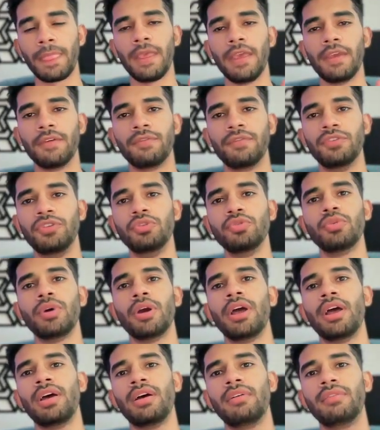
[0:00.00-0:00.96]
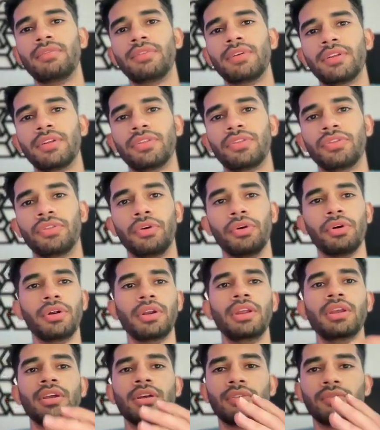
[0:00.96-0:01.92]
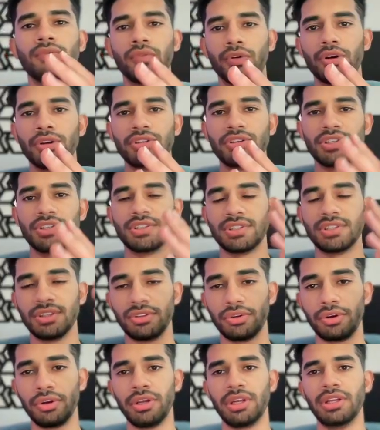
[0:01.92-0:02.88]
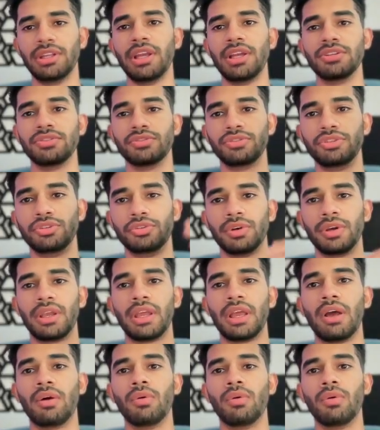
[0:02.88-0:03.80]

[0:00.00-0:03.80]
If you have 30 conversions in 30 days on your account